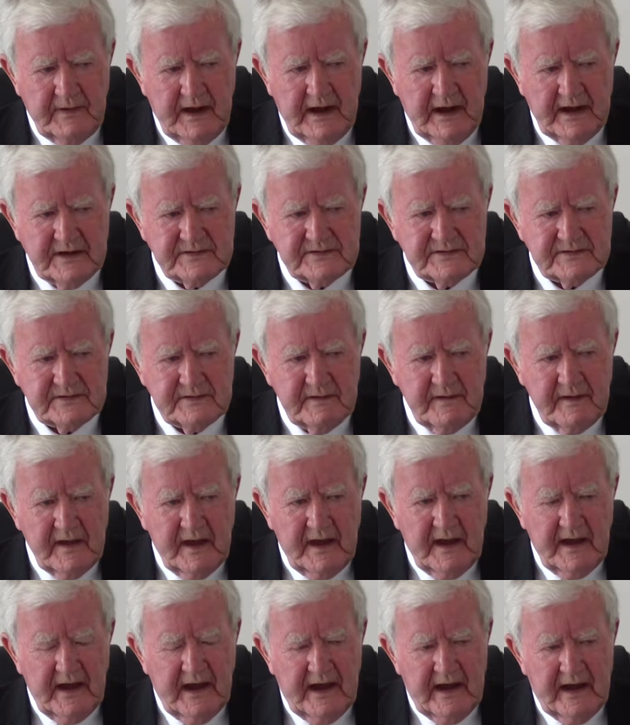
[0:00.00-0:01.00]
Mass,
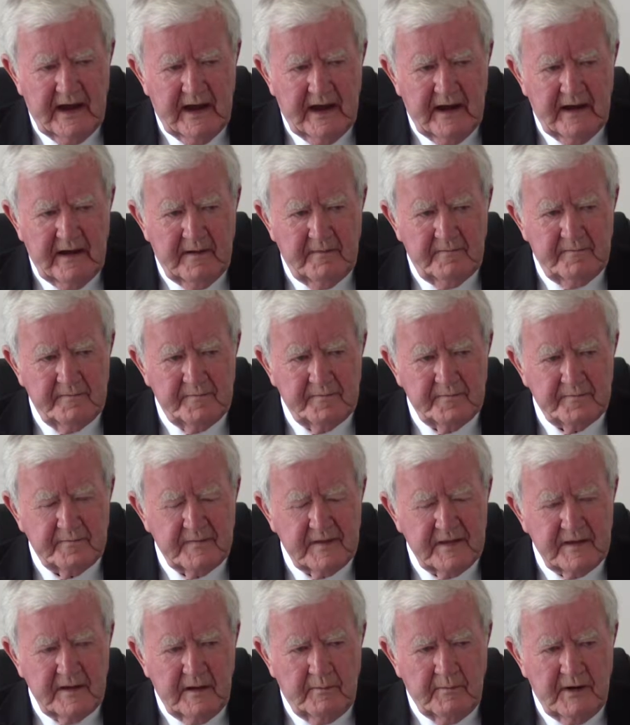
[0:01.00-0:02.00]

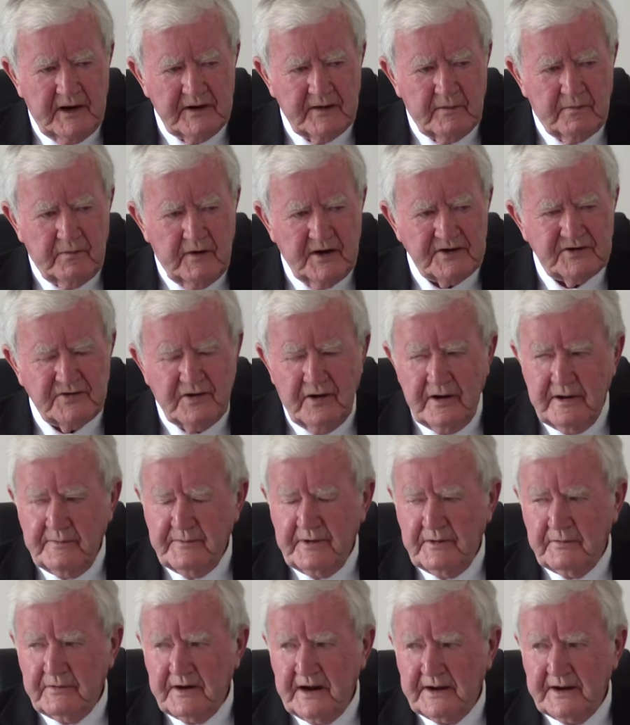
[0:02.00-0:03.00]
no matter what time you were